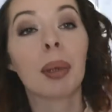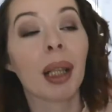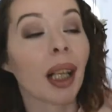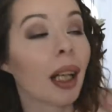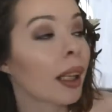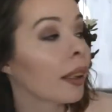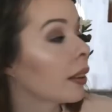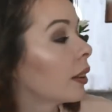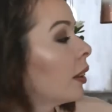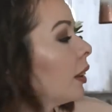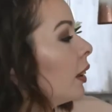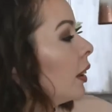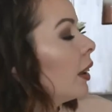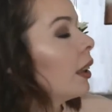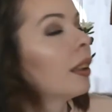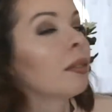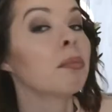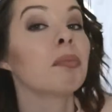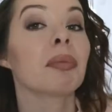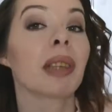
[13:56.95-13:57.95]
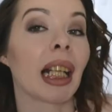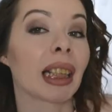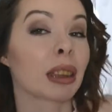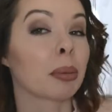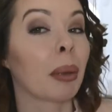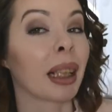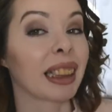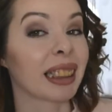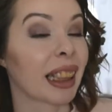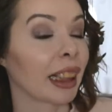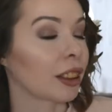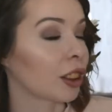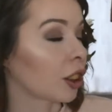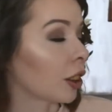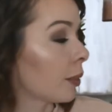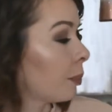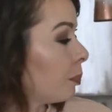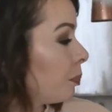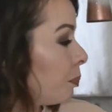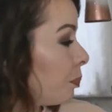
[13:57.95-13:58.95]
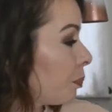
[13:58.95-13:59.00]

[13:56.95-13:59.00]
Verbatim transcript: but that's my intention.